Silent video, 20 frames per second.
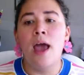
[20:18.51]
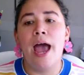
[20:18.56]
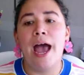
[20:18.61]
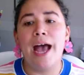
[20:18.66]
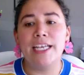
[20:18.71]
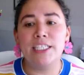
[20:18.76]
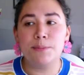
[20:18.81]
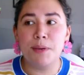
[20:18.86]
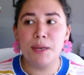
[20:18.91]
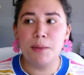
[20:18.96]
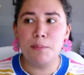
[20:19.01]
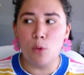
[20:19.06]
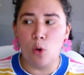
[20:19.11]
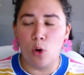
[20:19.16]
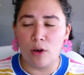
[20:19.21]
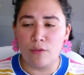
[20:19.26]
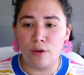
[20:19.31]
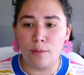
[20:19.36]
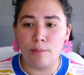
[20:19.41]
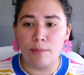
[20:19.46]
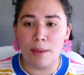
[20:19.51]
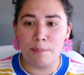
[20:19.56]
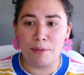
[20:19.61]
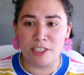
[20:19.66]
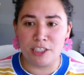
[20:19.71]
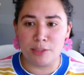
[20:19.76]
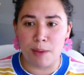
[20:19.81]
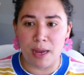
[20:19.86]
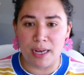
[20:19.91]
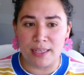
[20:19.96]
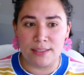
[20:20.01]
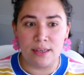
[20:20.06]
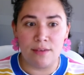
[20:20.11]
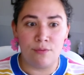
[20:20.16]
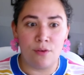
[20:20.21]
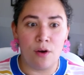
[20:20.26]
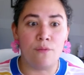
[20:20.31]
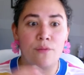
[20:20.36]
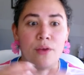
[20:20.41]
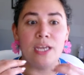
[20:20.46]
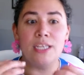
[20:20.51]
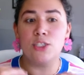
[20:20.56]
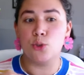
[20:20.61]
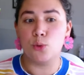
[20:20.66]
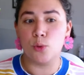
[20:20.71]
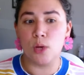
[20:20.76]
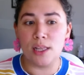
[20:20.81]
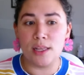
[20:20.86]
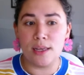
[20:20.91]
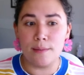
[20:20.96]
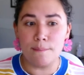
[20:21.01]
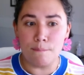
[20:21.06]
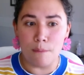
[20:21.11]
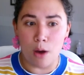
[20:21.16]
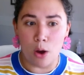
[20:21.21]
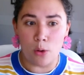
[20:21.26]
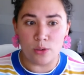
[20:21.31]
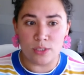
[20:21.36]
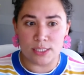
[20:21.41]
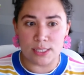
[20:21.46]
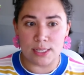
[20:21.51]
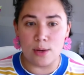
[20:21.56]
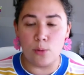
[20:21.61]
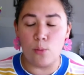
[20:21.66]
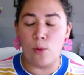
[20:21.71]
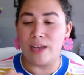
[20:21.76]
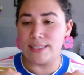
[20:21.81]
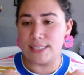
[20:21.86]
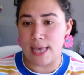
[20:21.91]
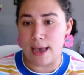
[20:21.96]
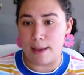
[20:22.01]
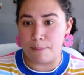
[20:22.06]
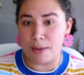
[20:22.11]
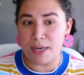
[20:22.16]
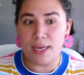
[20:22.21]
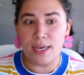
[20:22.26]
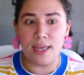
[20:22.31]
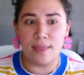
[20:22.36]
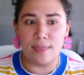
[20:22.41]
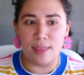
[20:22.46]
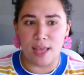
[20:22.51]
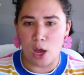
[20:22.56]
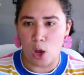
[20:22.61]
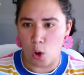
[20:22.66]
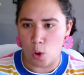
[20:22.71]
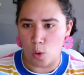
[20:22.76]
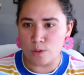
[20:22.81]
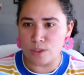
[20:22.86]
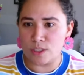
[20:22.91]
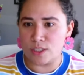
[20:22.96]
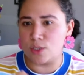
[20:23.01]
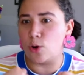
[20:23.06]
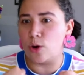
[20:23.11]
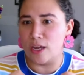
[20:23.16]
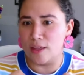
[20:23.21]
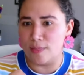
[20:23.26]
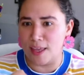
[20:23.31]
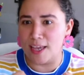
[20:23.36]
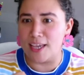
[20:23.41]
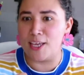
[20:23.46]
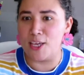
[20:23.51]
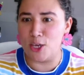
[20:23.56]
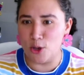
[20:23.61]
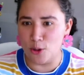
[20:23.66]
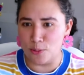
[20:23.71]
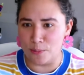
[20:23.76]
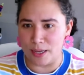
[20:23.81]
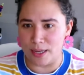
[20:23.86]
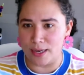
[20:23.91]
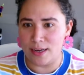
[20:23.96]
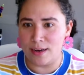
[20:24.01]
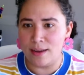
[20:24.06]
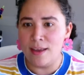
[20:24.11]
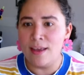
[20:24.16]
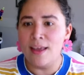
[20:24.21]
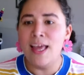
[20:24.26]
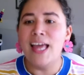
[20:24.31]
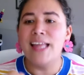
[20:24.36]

has been more from the perspective of it's really mostly what's happening in the host or in the human